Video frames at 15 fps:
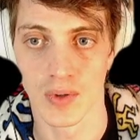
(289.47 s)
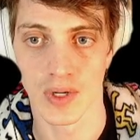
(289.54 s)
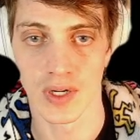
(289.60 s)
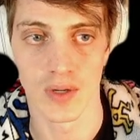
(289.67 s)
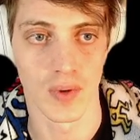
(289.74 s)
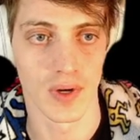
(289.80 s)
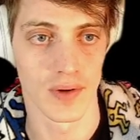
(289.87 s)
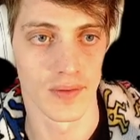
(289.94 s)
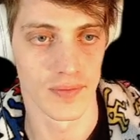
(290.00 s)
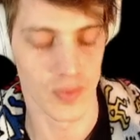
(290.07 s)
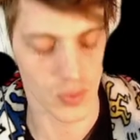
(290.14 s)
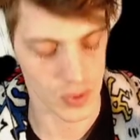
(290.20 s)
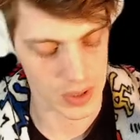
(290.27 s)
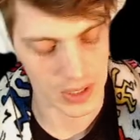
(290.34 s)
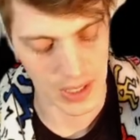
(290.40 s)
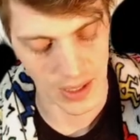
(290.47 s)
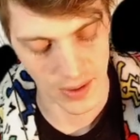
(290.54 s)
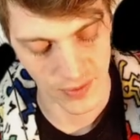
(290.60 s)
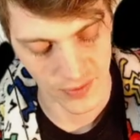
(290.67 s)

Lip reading: going to want to avoid a